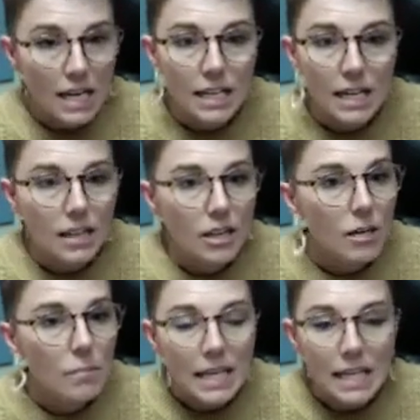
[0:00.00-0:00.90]
And I
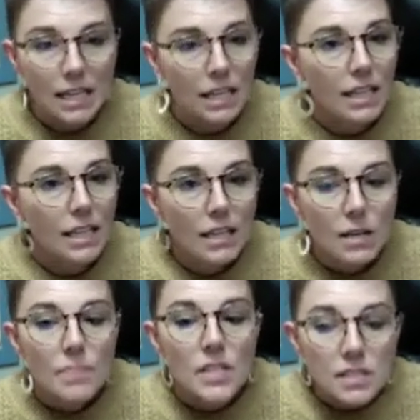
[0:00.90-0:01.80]
thought, man, like,
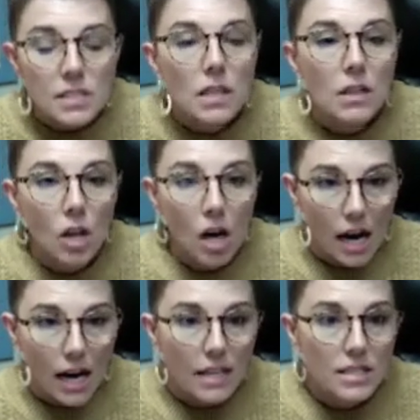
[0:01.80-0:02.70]
this is a lot